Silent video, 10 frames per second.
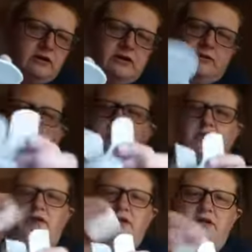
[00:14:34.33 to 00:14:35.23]
When you
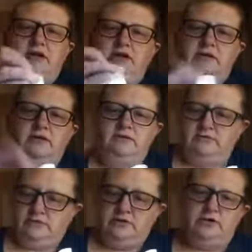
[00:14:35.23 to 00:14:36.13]
plug it in,
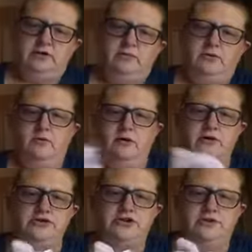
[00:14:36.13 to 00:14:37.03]
you can put one or
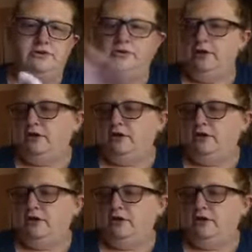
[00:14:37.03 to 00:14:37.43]
two.